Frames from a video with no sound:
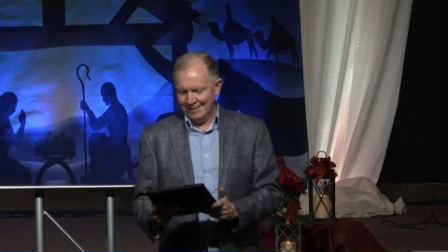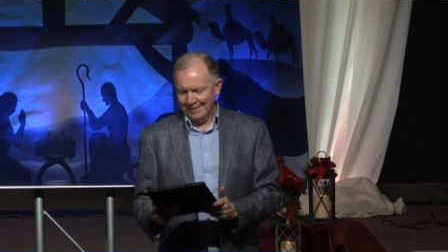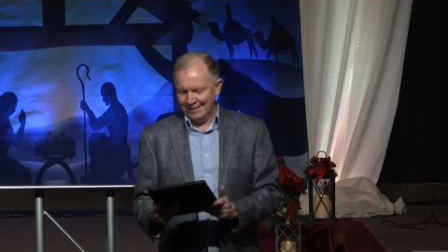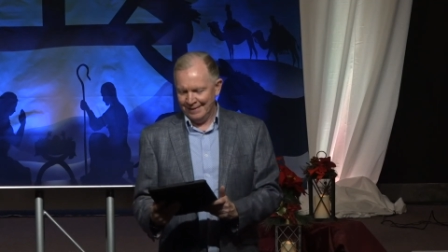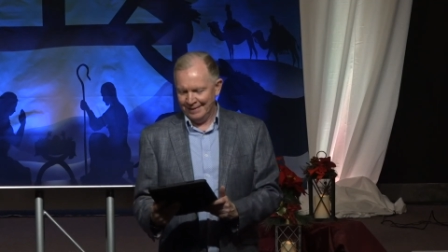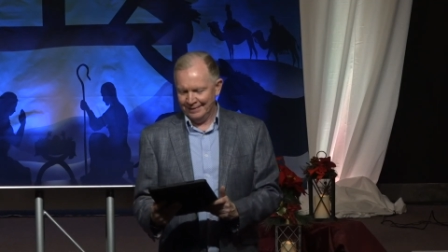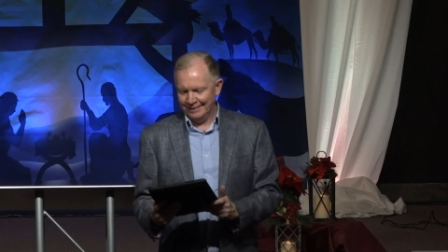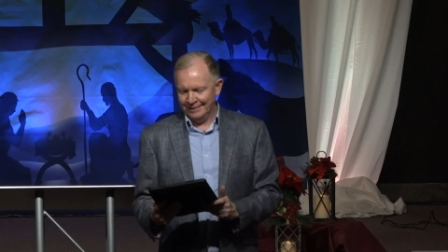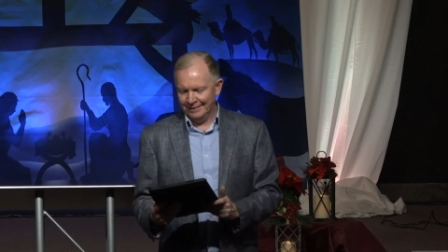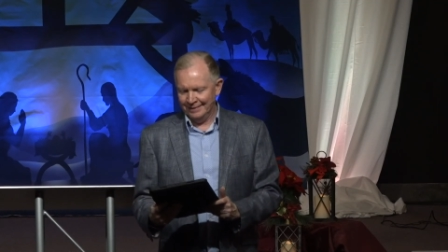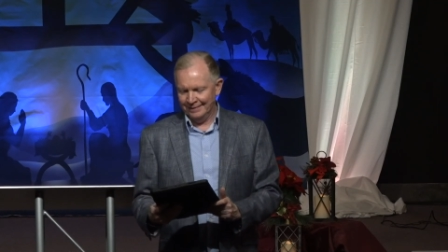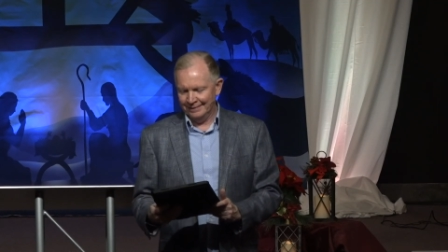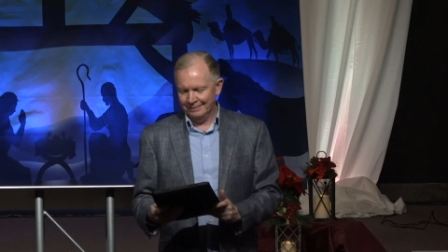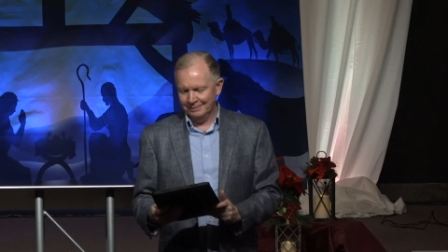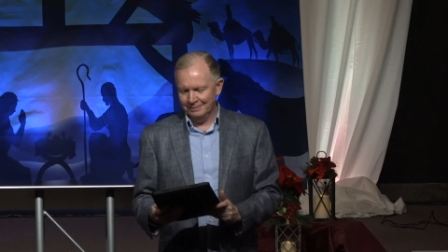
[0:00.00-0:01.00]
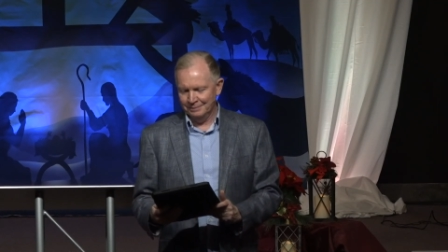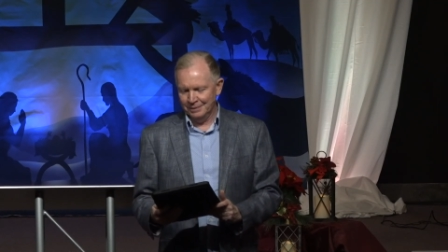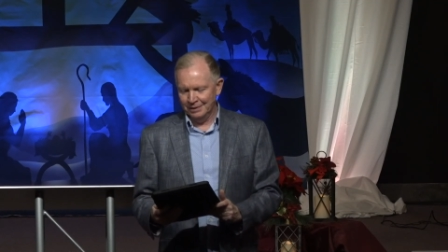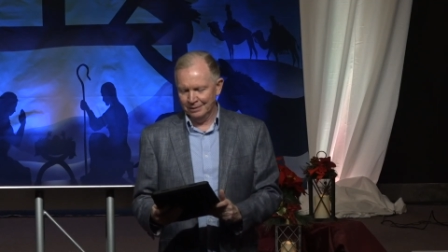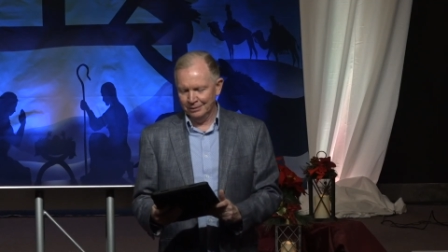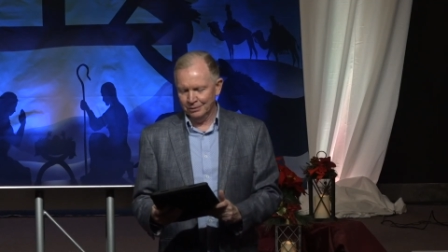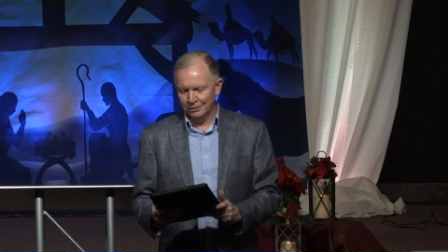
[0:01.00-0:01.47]
And, uh, but
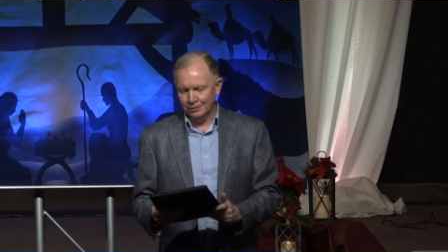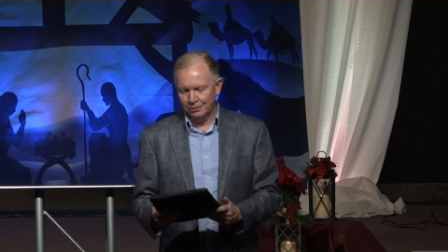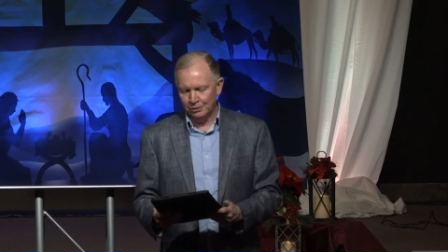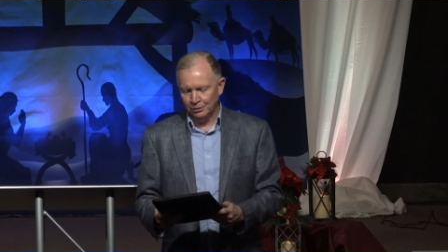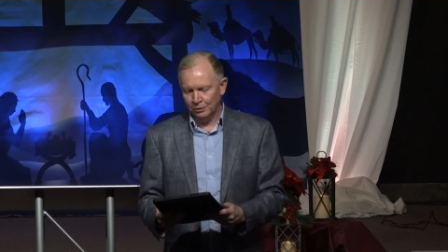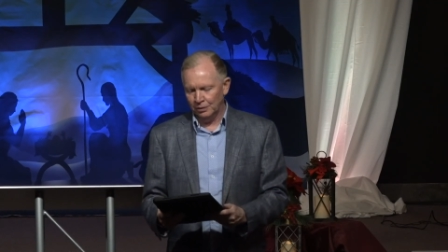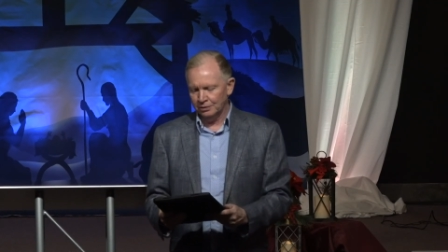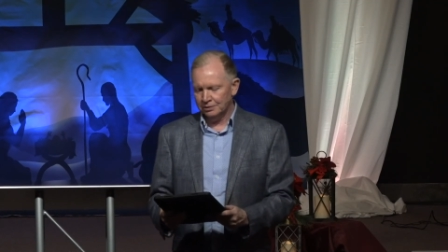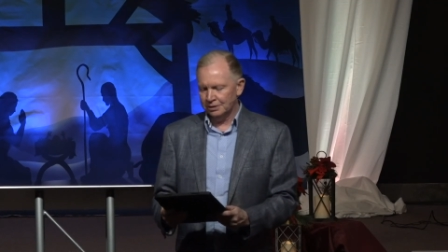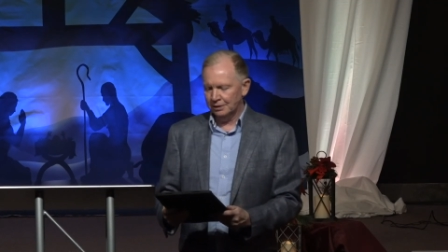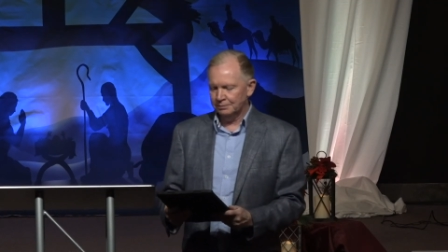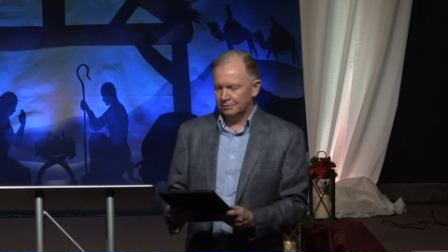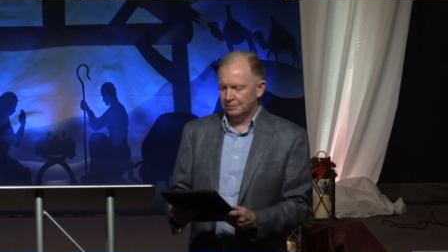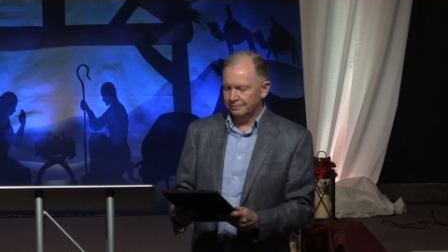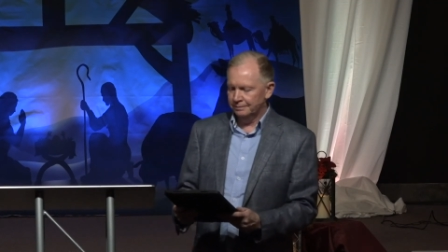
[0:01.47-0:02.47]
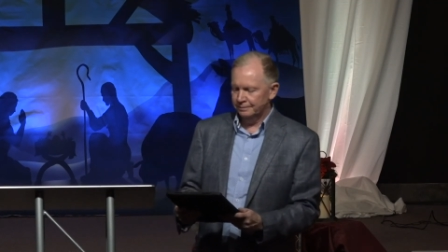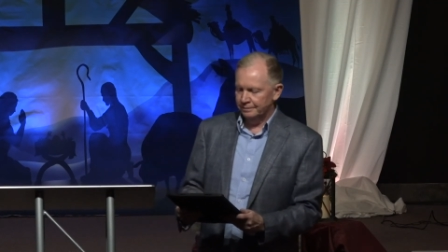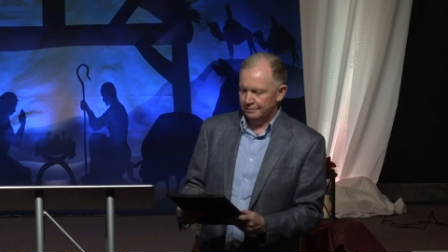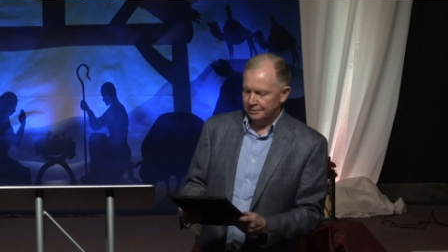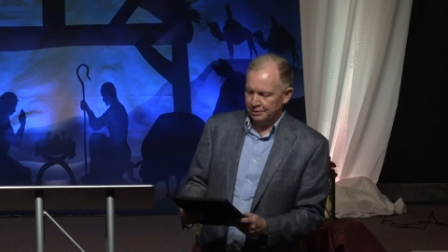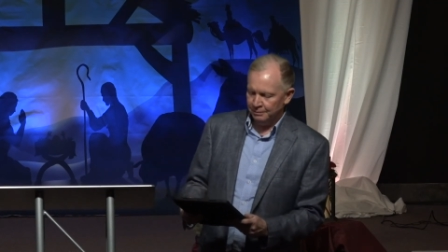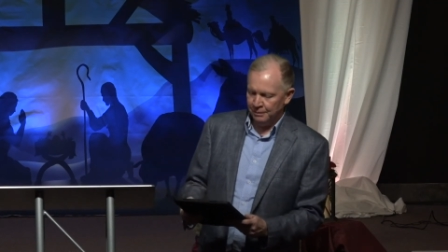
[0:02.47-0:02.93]
a little girl walked up
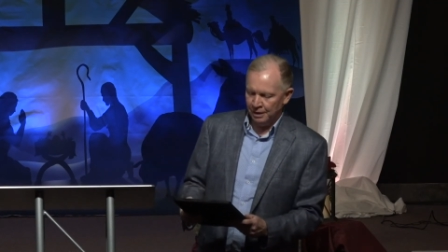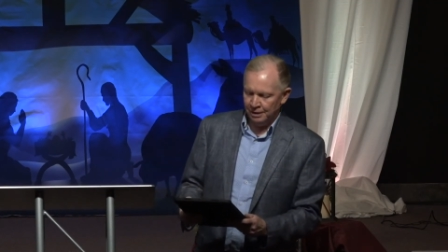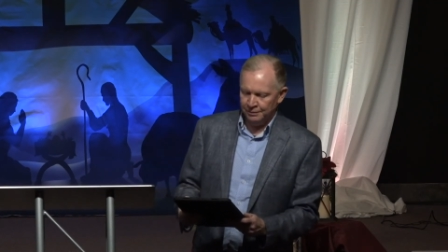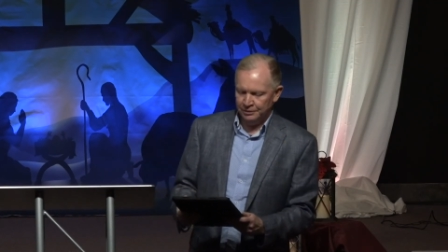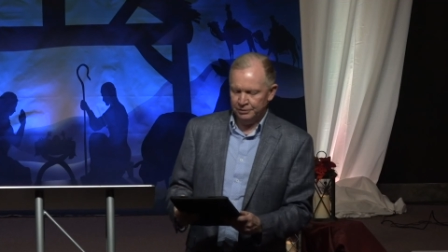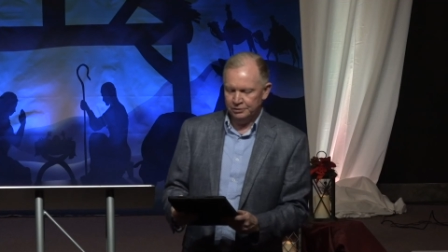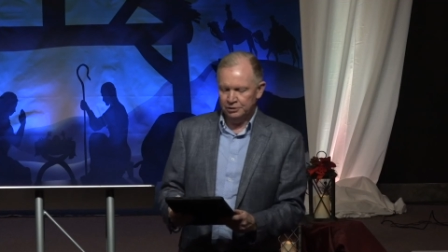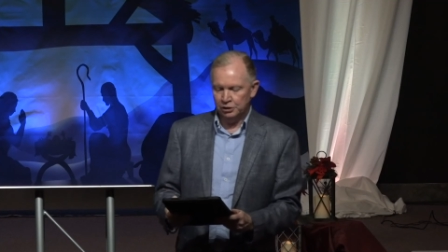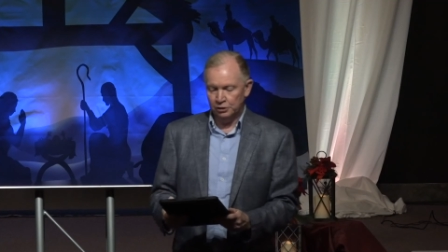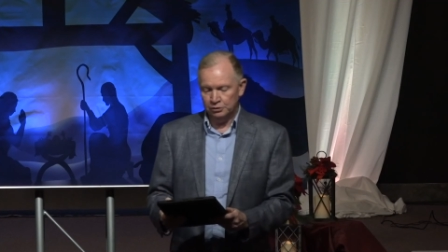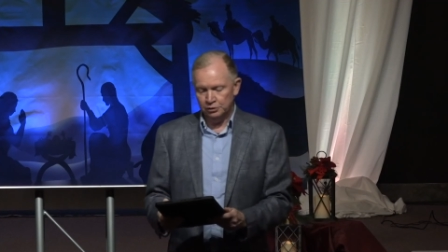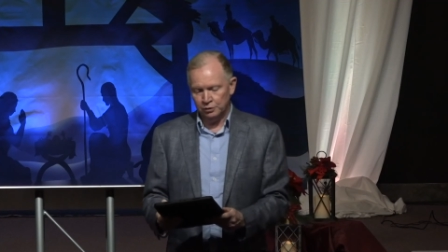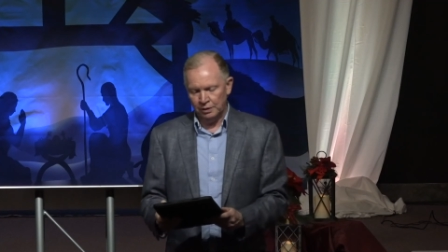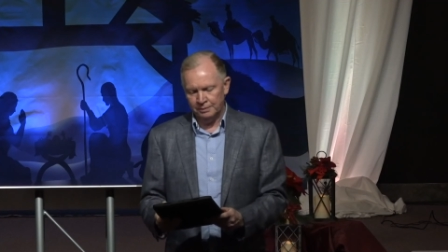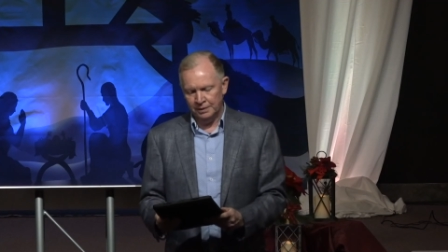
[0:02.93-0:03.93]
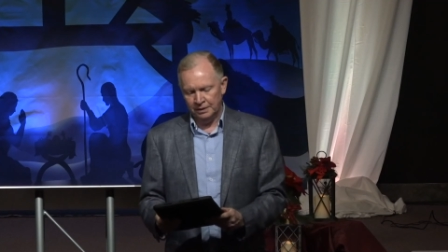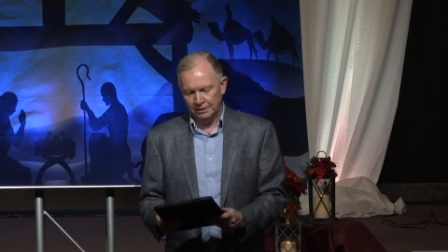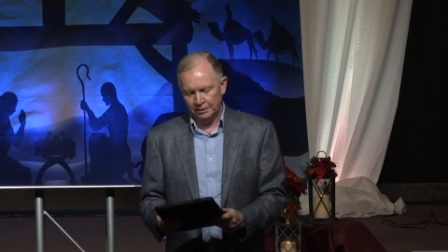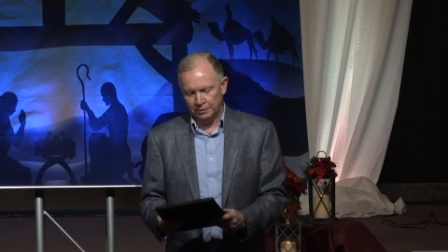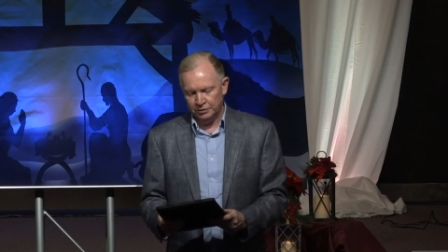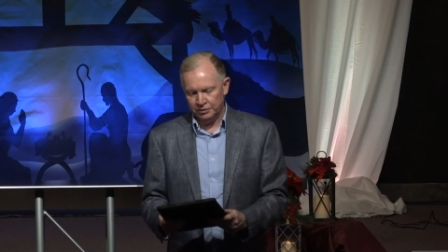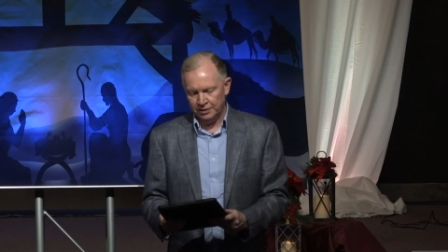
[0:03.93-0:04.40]
to mom in church while
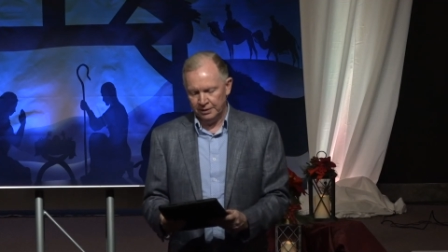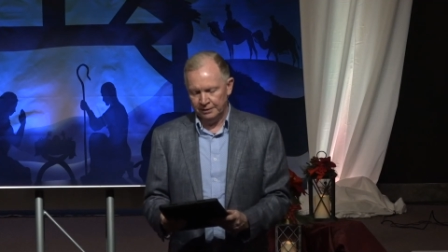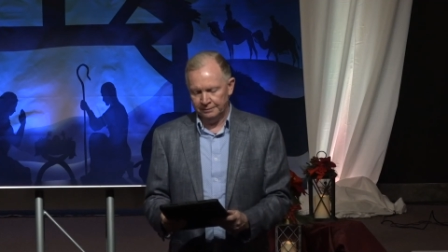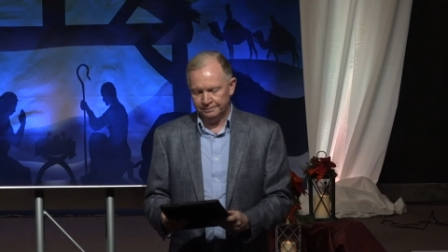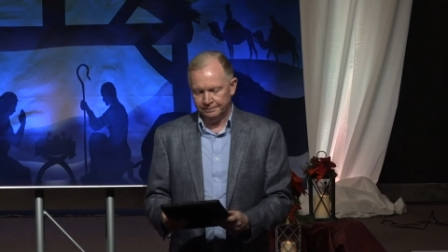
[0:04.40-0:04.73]
Melody was there